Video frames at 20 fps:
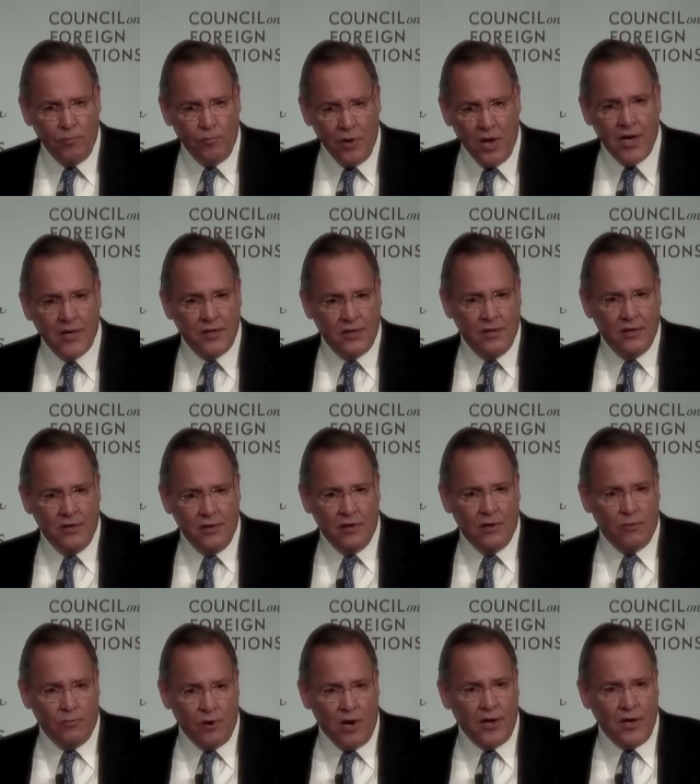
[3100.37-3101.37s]
But
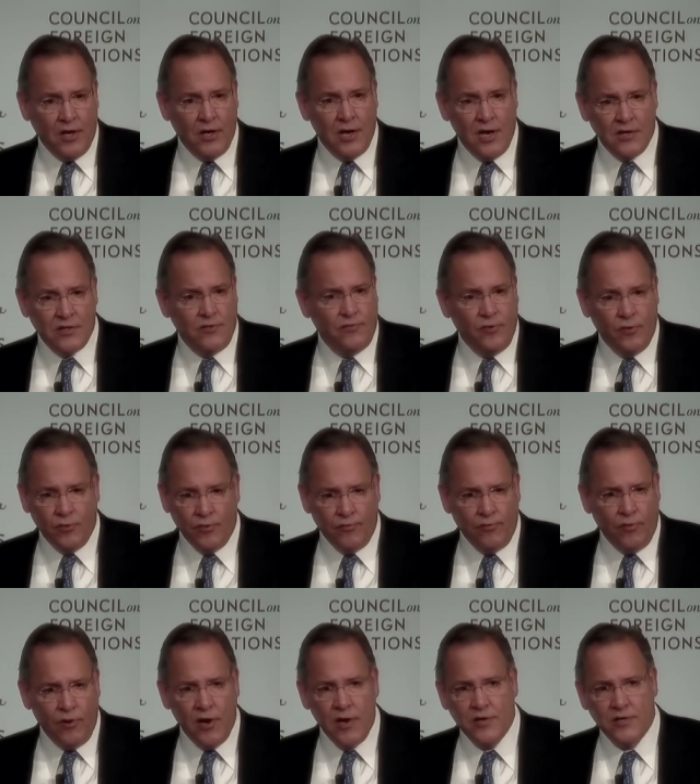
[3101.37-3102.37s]
recognize, if you're in
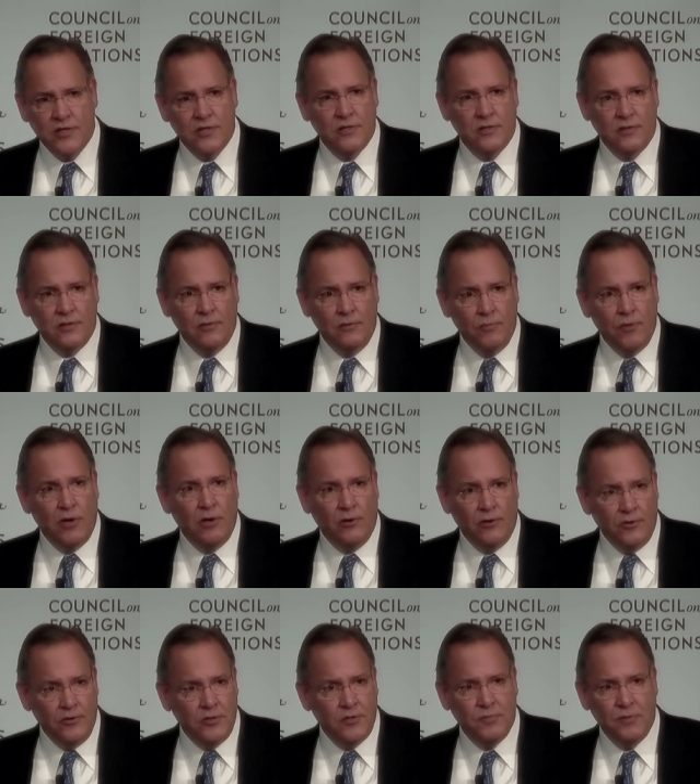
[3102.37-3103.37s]
France, you better
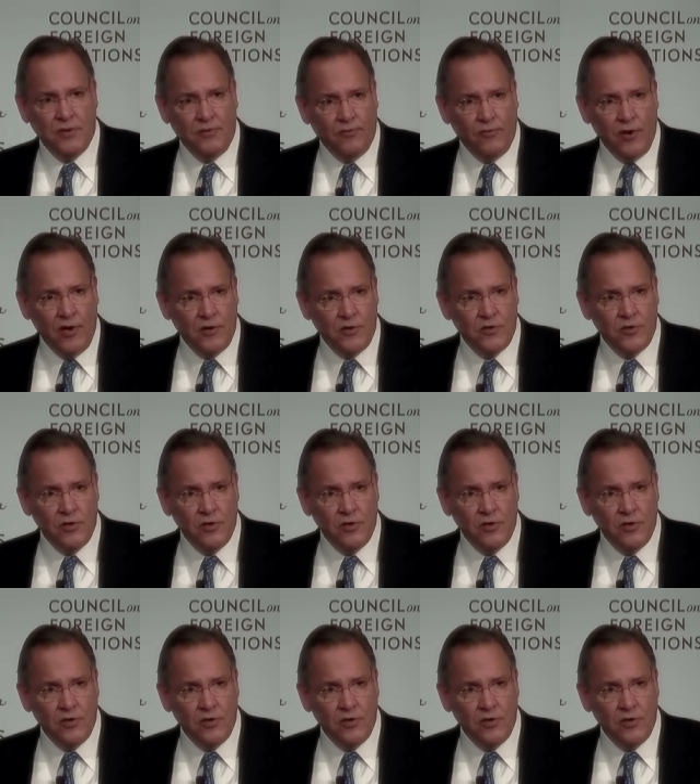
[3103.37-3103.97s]
learn to speak French.